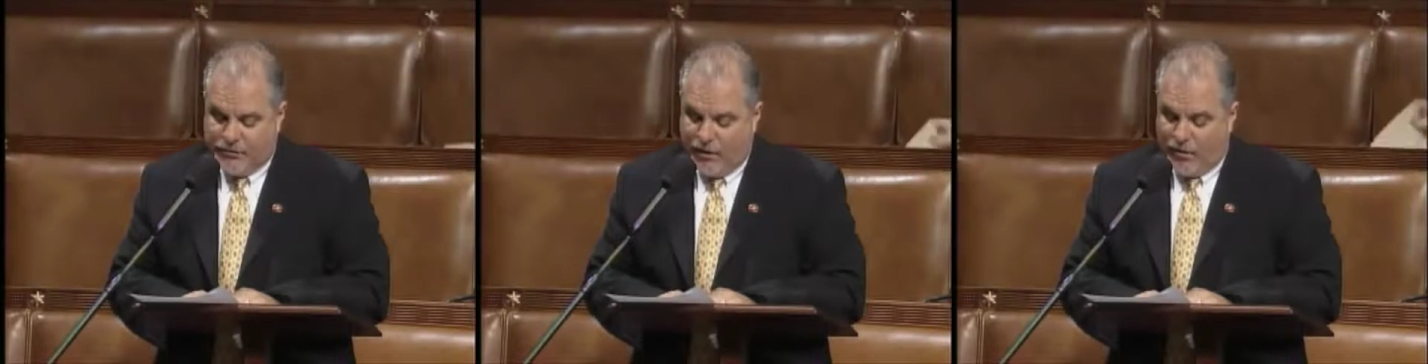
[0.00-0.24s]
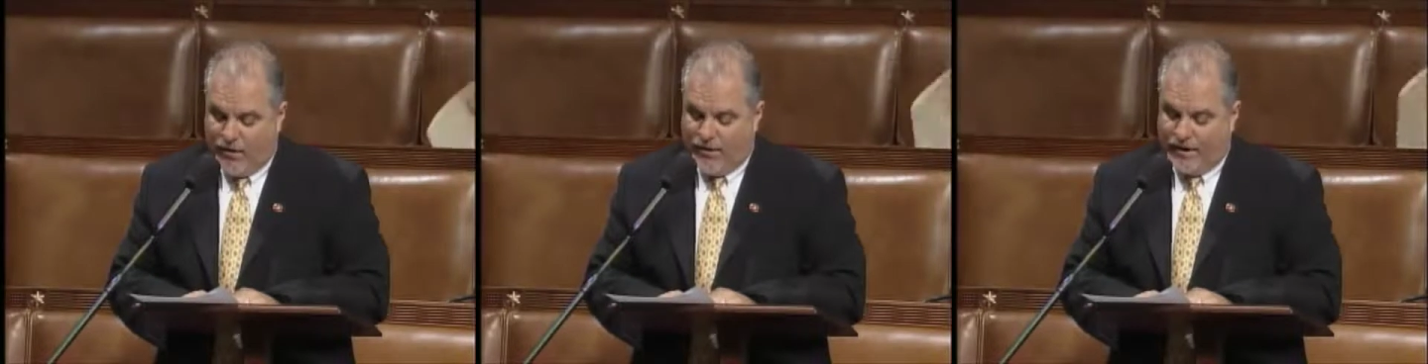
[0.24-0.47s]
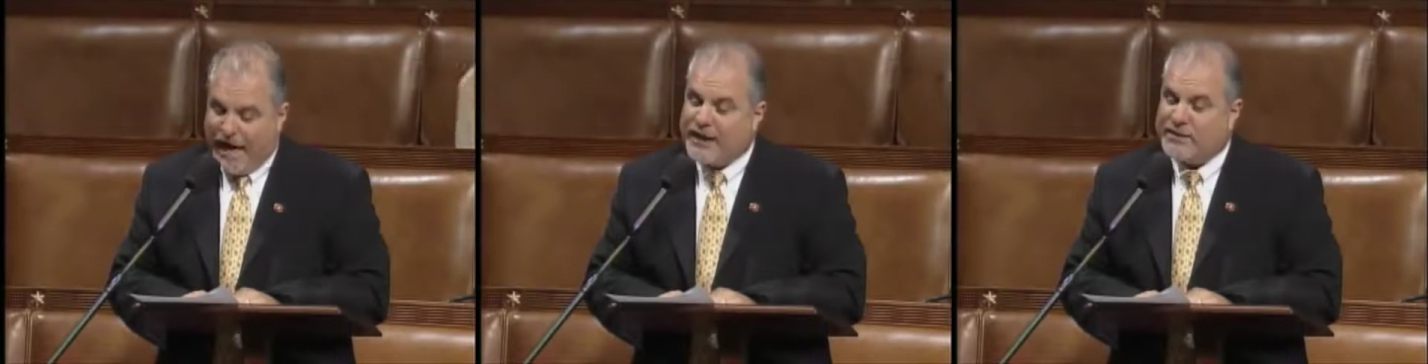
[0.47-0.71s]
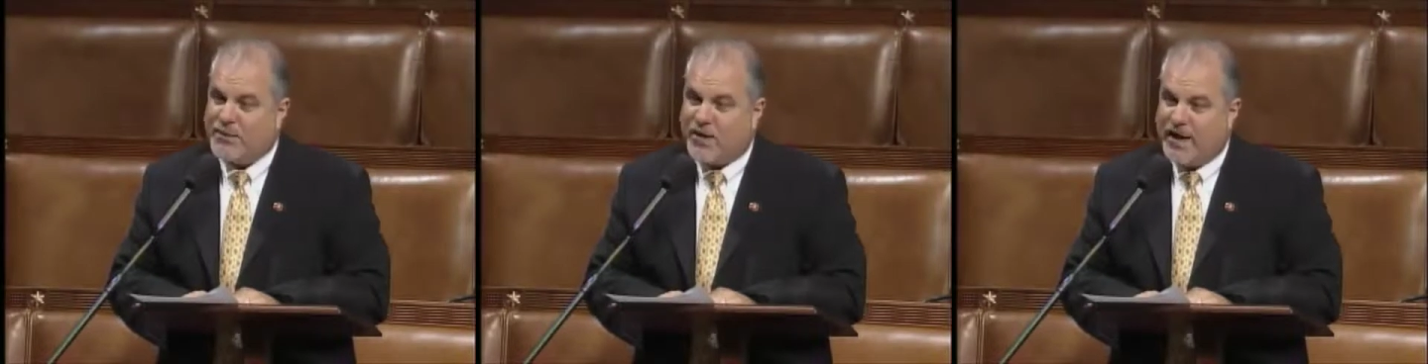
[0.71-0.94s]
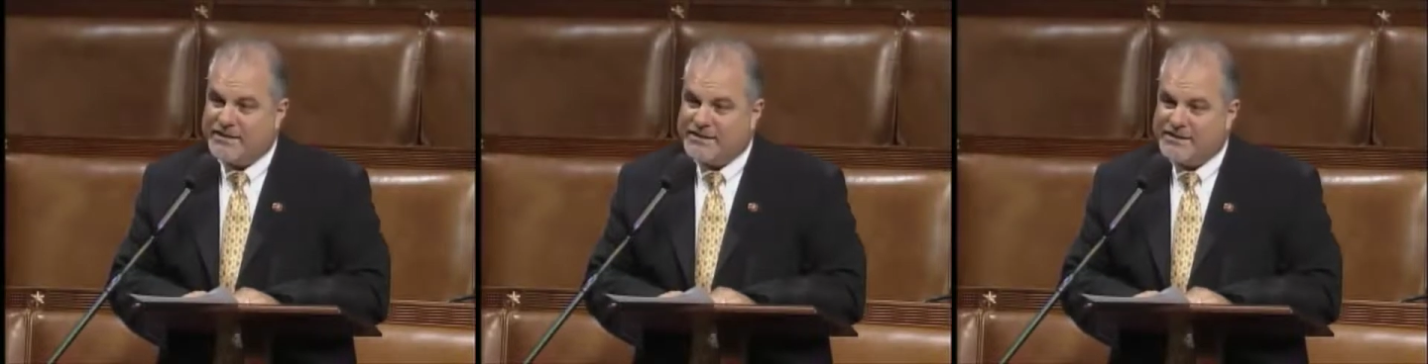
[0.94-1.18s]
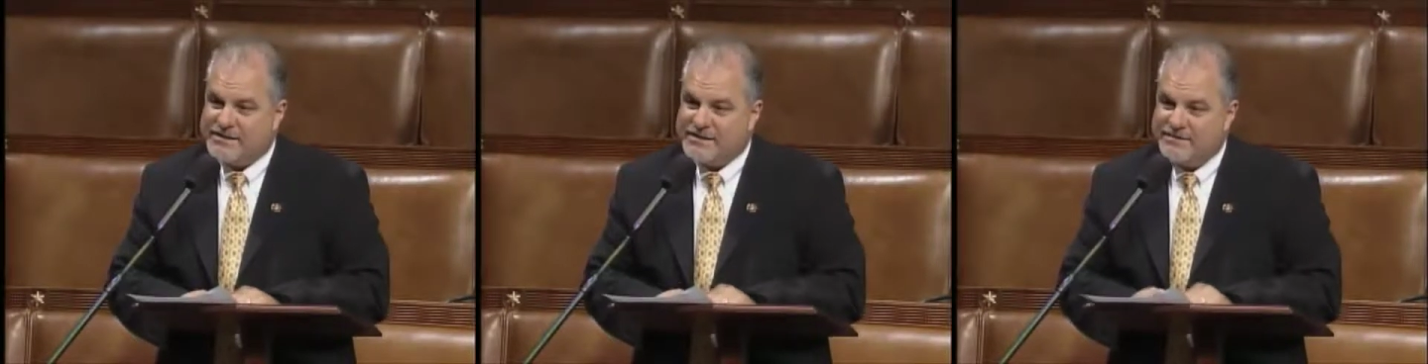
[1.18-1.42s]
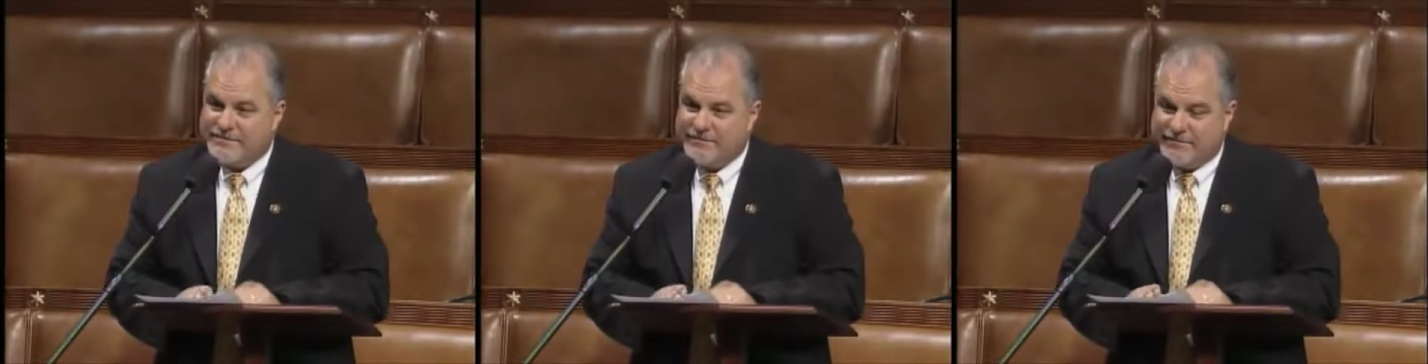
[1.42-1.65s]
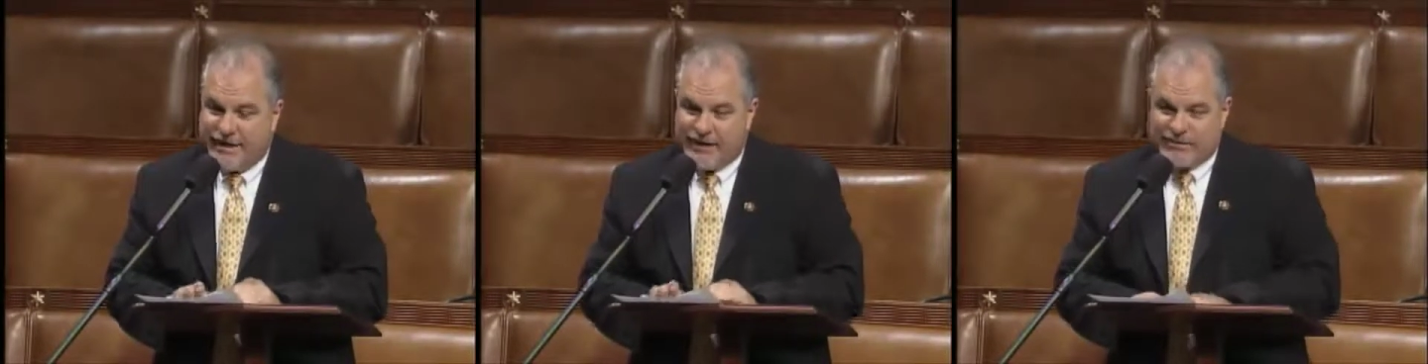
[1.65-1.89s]
lower gas prices.
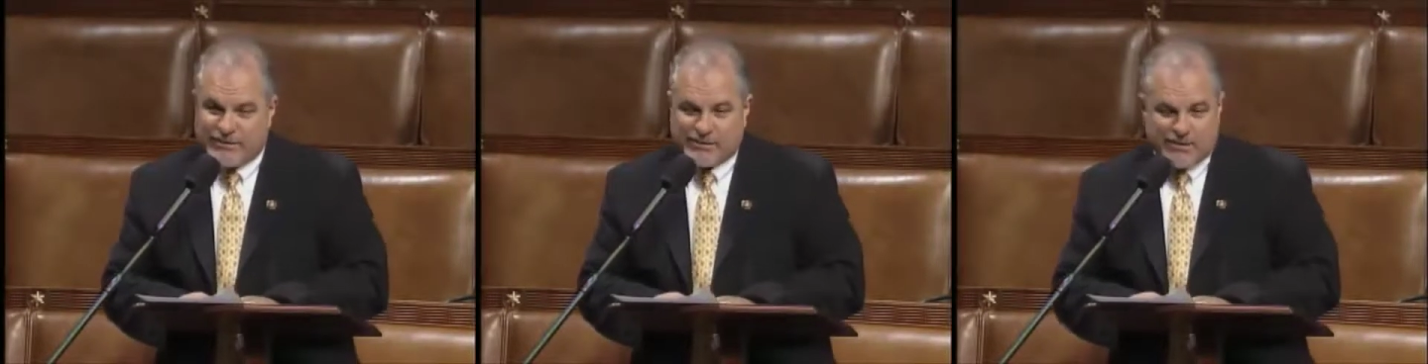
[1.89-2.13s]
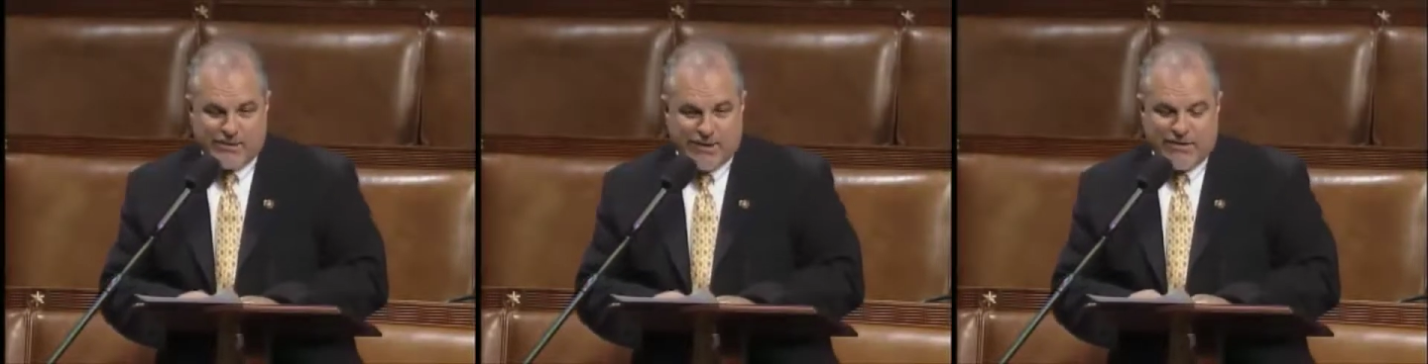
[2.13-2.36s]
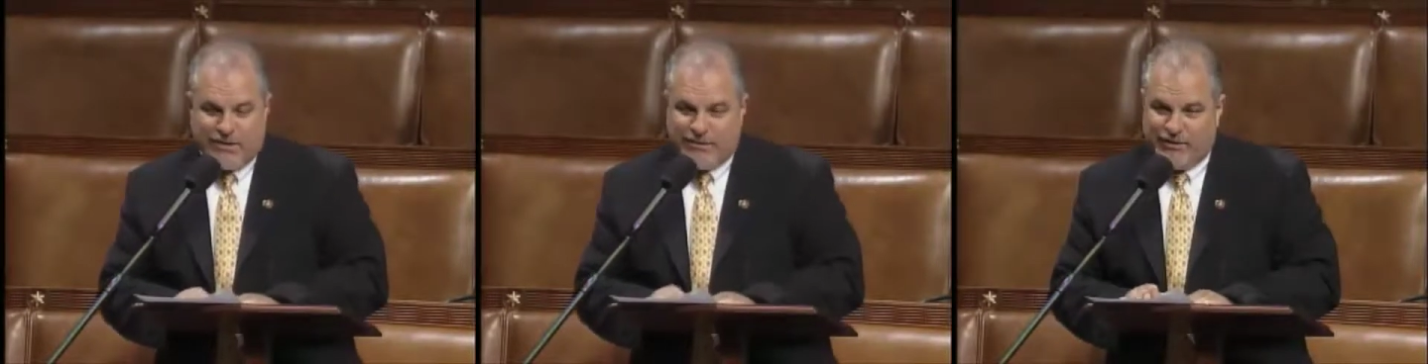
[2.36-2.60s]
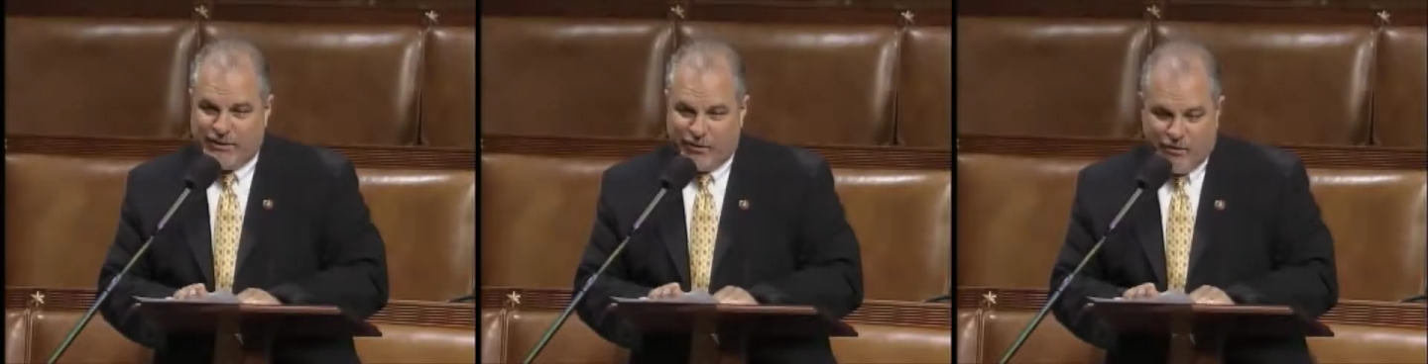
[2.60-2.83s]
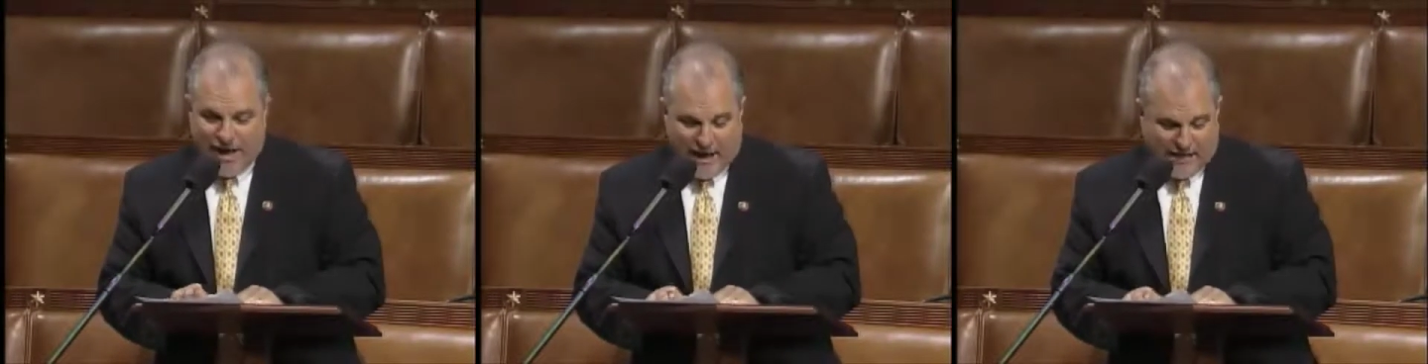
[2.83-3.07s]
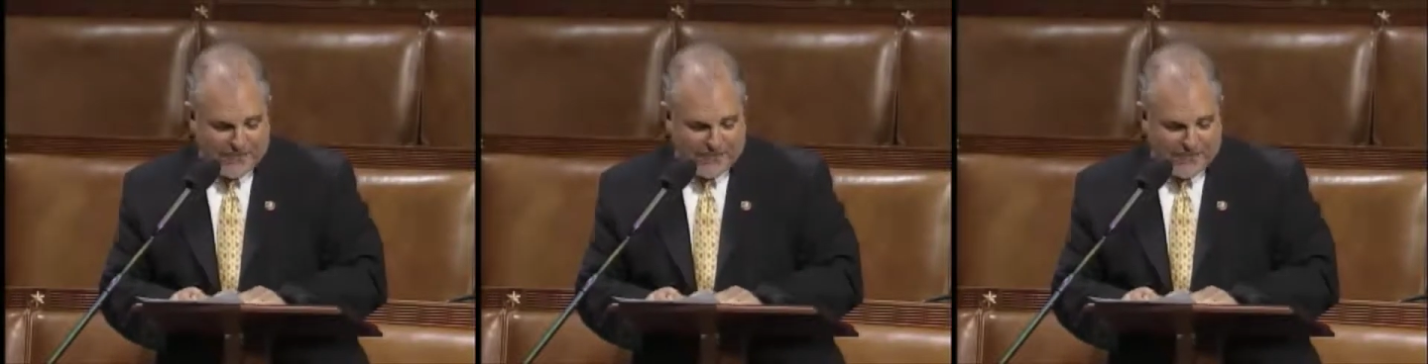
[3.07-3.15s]
Thank you, Mr. Speaker. I would yield back.